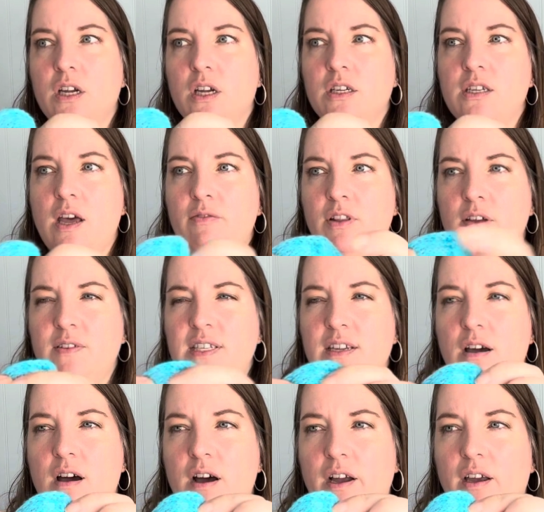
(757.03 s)
Tough Love
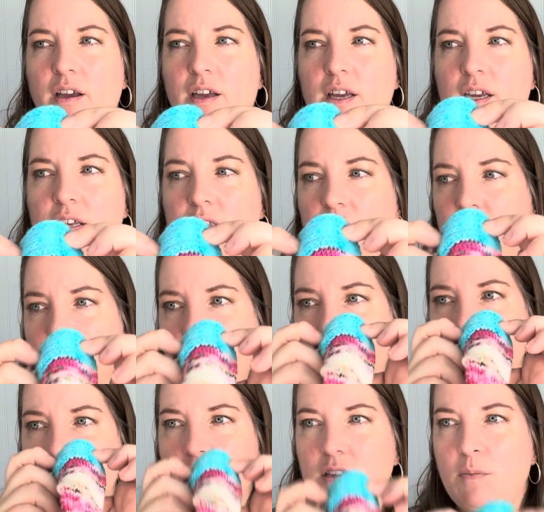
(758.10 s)
Sock in the
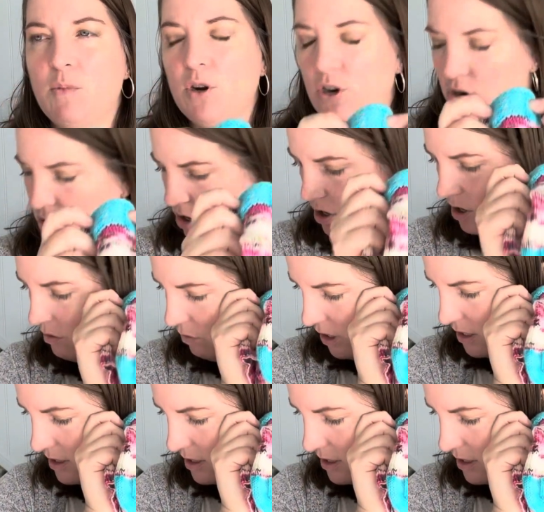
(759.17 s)
summer, what is